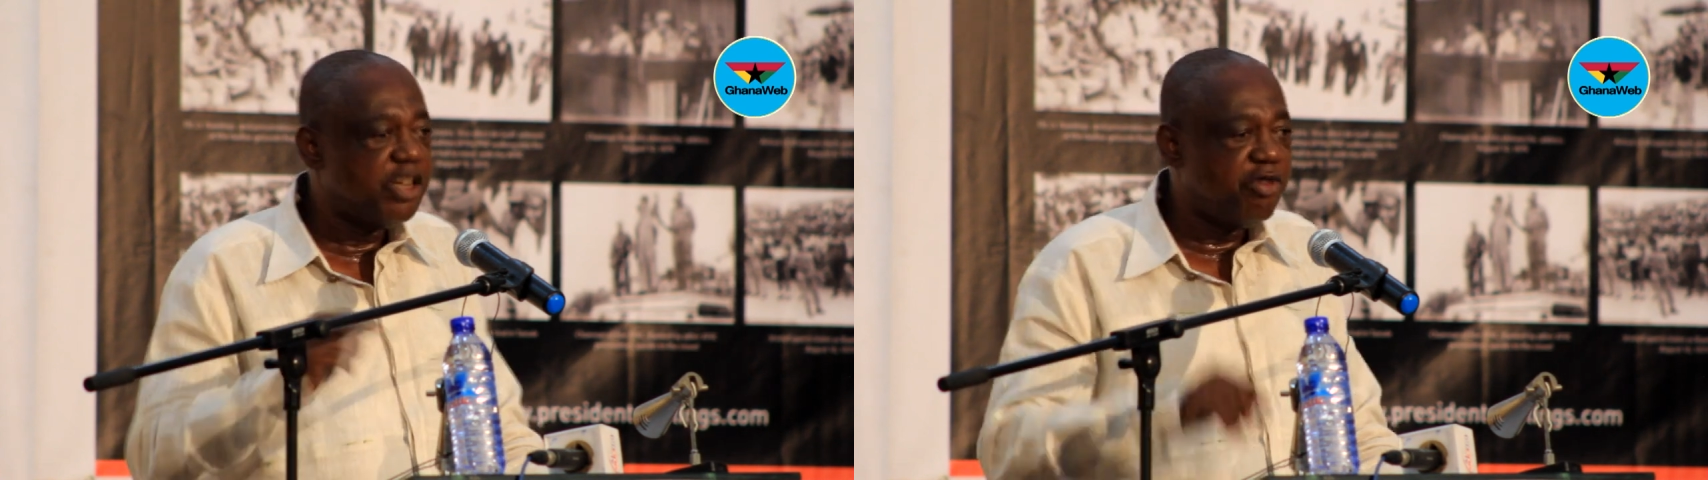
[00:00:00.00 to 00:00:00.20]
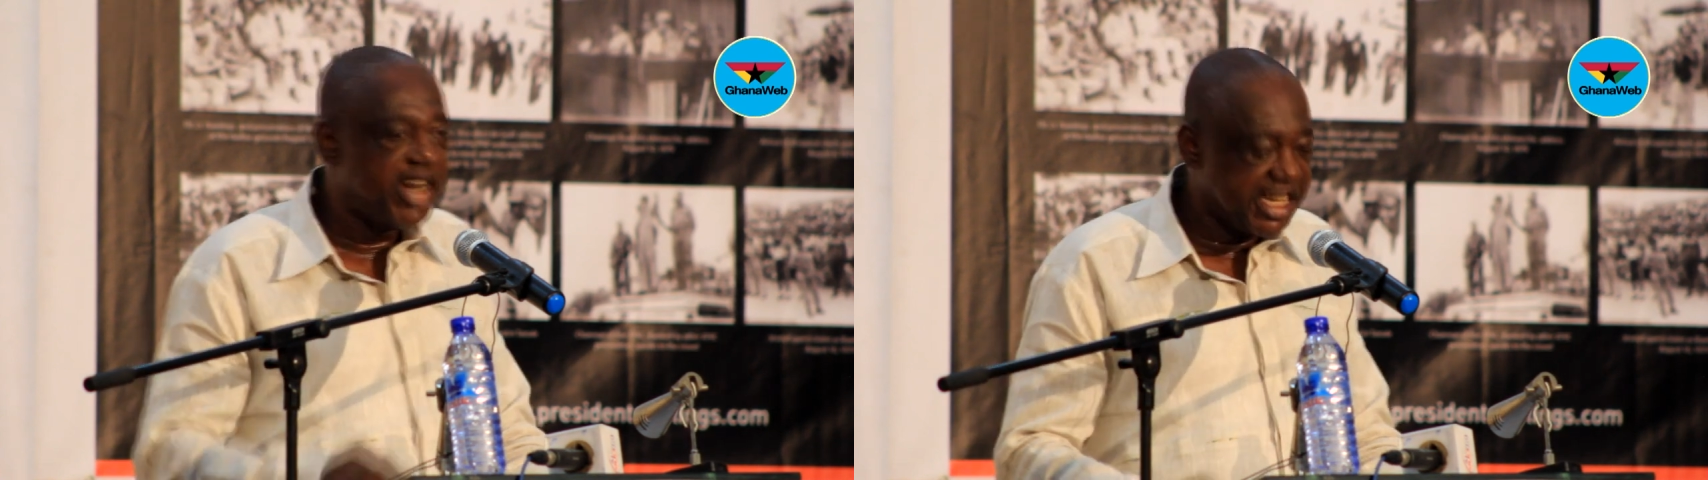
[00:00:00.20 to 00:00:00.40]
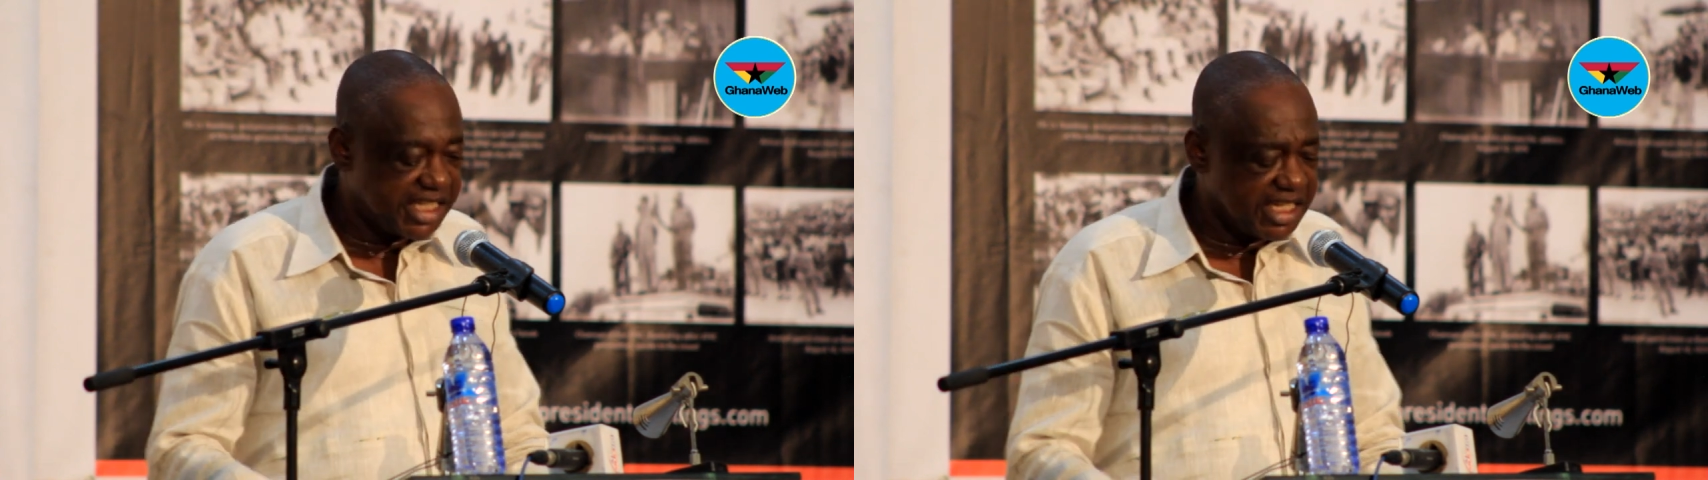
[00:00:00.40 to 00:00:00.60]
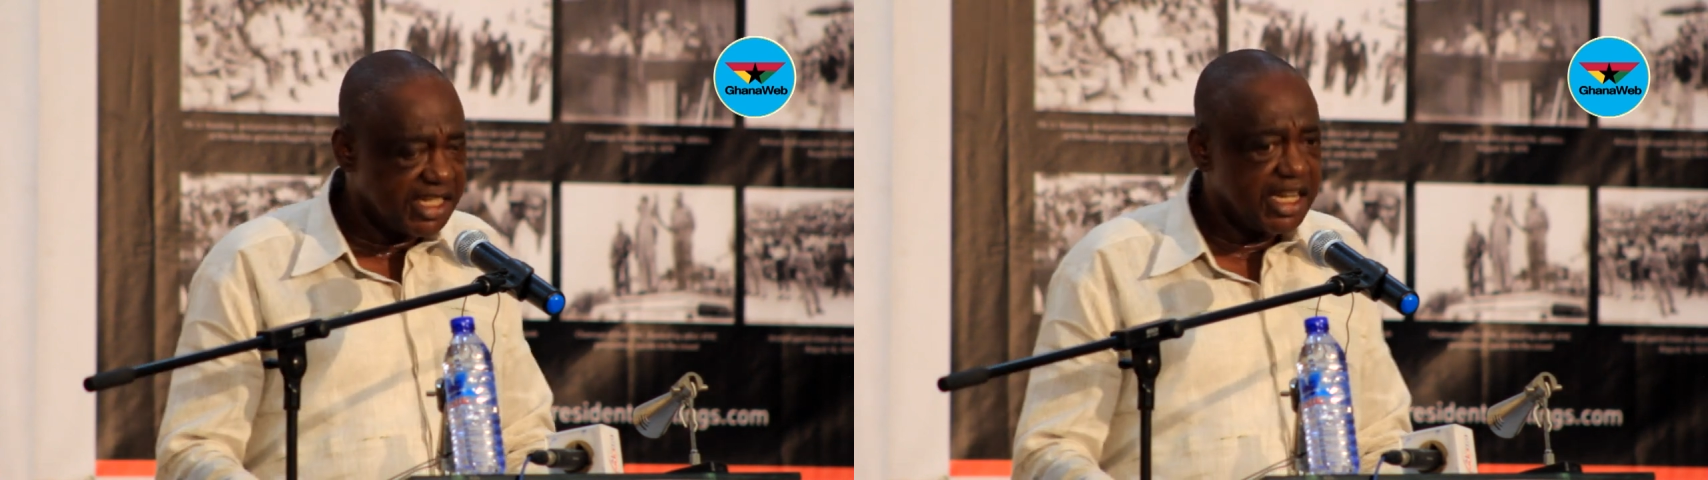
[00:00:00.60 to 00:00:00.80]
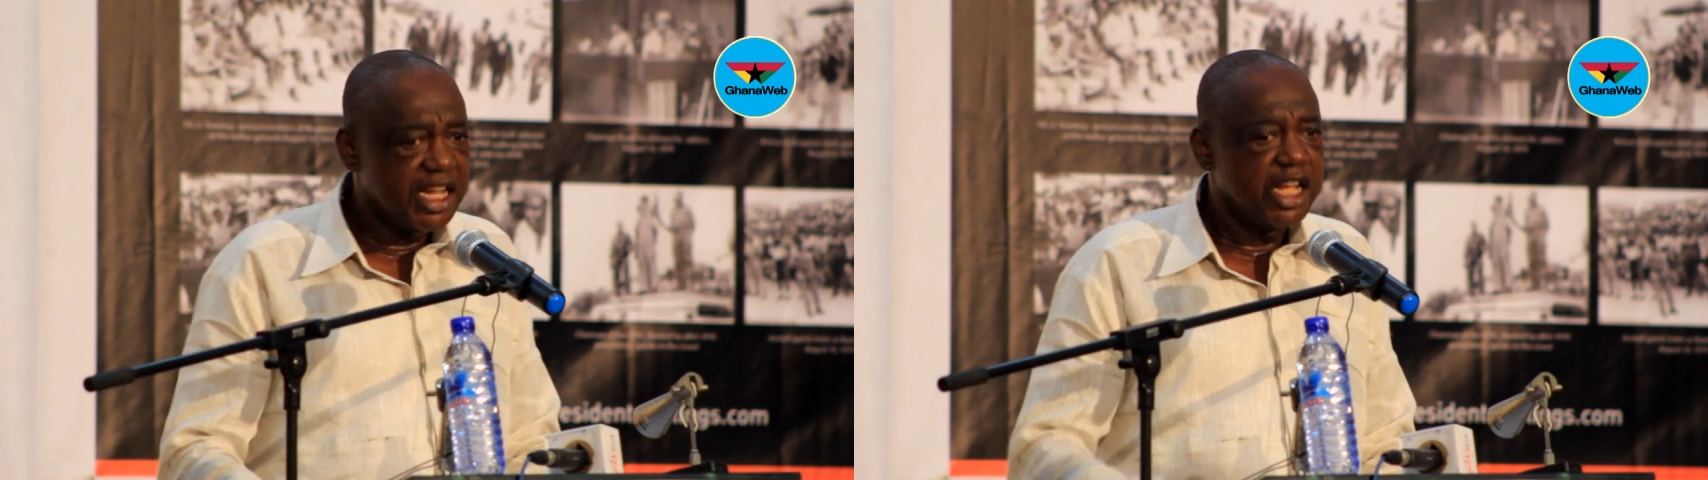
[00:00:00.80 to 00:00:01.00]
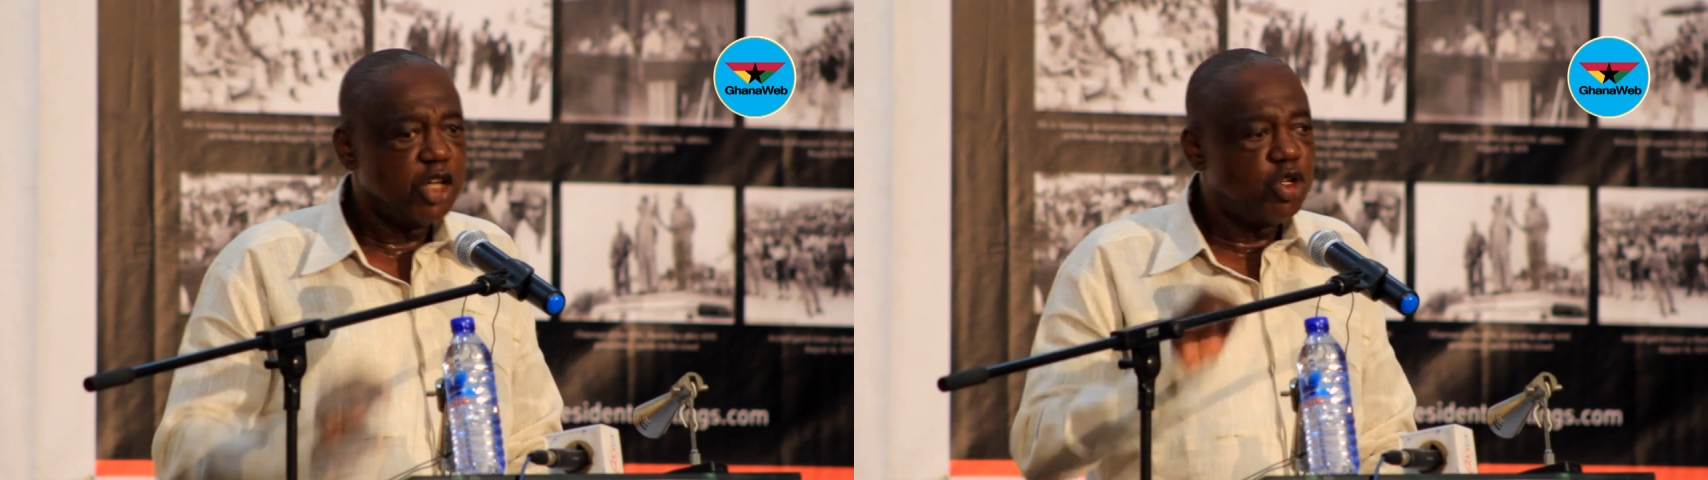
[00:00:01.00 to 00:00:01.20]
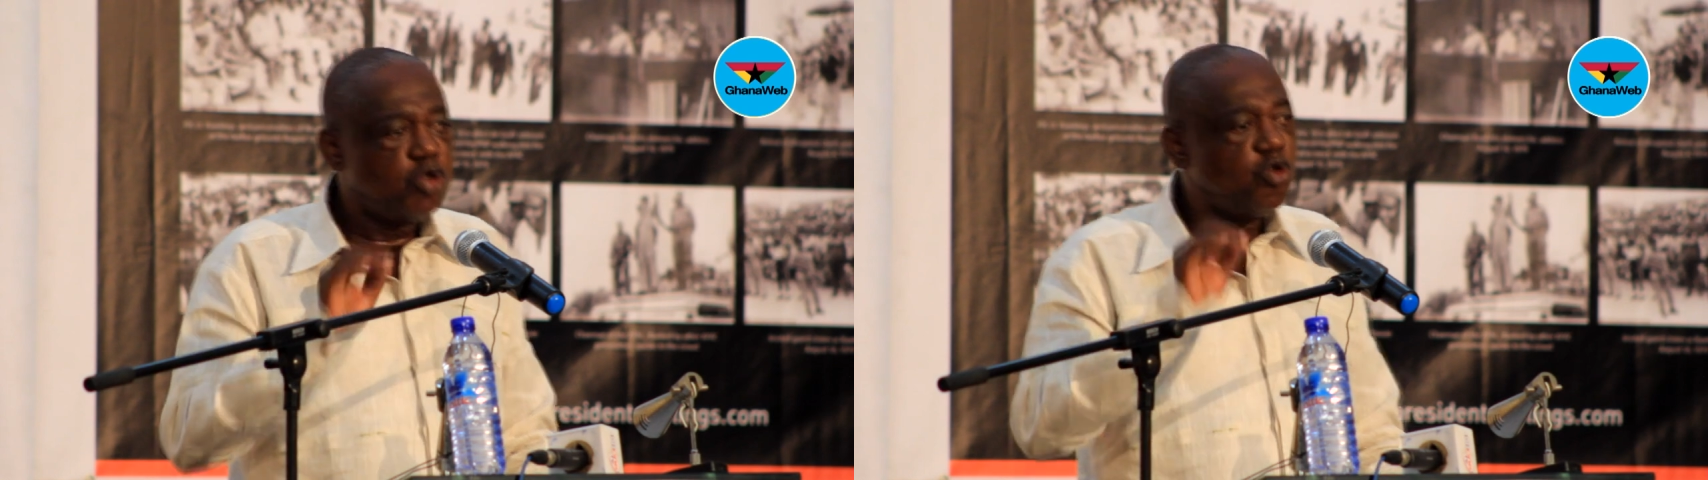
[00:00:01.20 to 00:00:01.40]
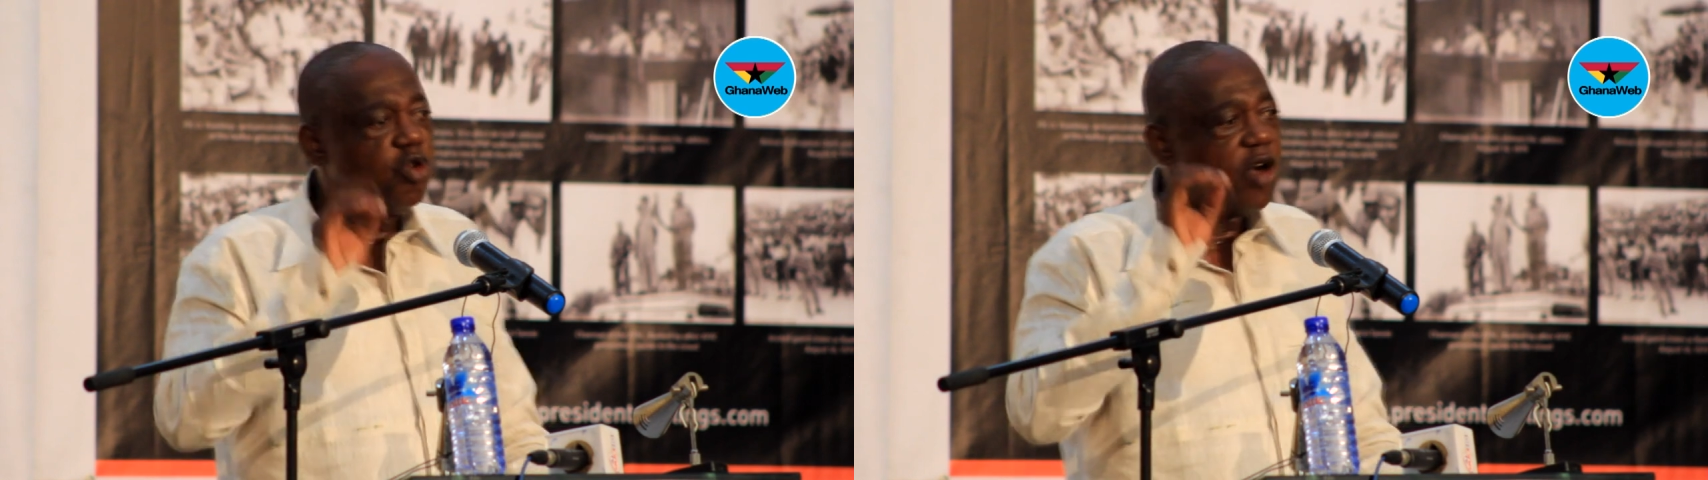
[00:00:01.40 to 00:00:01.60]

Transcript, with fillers: in relation to